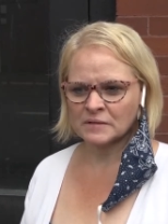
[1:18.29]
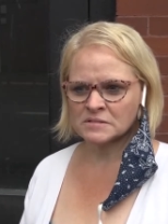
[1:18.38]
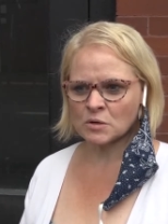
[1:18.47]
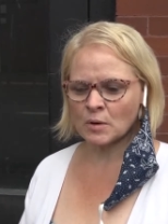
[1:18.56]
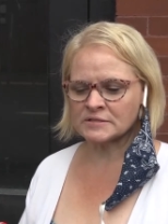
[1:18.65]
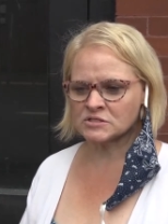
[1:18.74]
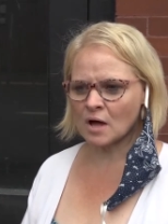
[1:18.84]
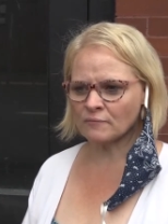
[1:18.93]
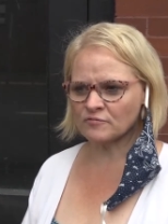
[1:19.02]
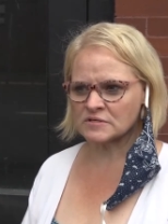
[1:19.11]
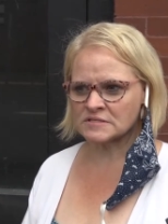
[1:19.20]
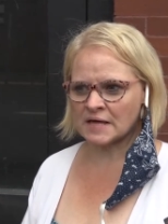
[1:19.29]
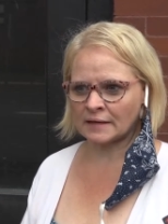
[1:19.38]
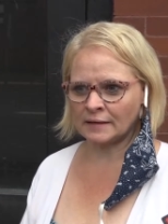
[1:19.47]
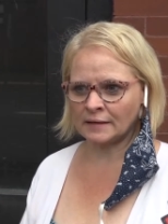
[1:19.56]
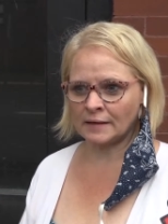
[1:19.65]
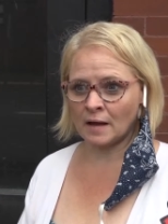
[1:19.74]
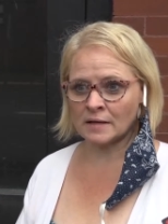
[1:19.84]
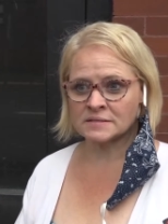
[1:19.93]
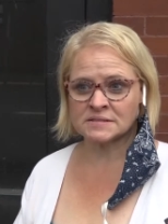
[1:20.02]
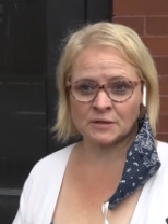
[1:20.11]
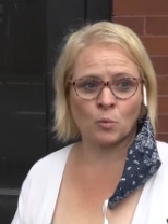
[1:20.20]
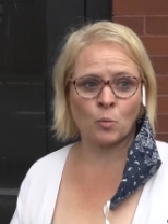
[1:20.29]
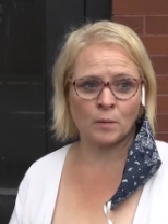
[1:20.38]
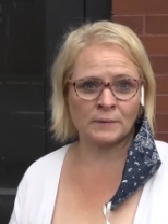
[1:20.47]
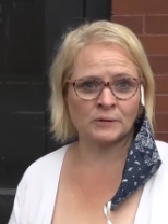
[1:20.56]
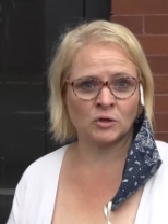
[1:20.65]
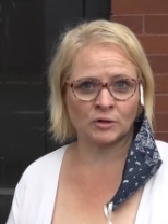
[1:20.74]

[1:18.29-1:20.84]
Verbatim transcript: So I stopped for a second and I seen a woman